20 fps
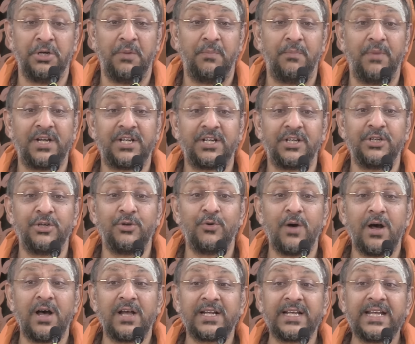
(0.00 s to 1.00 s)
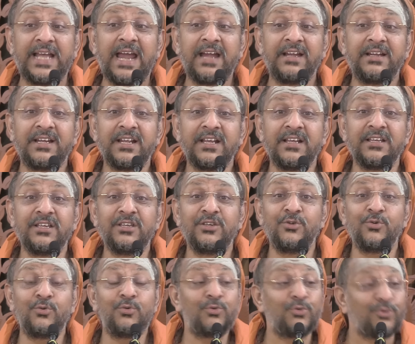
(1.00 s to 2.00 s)
but you are getting
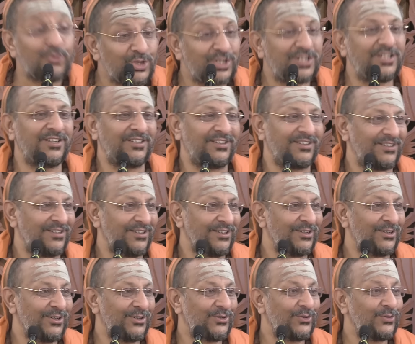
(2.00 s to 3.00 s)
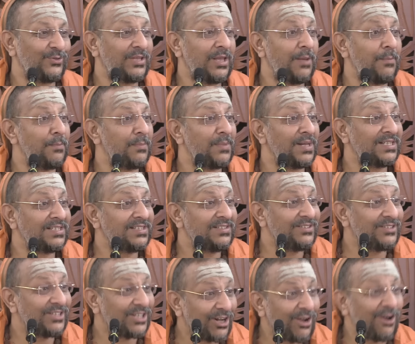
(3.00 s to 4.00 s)
used to the
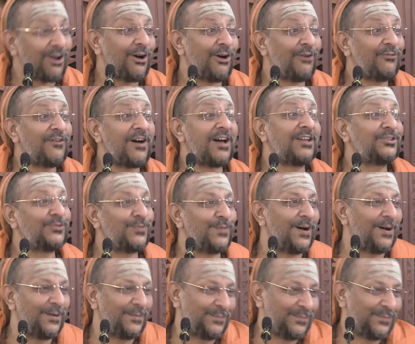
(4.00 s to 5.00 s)
mantra of Atma.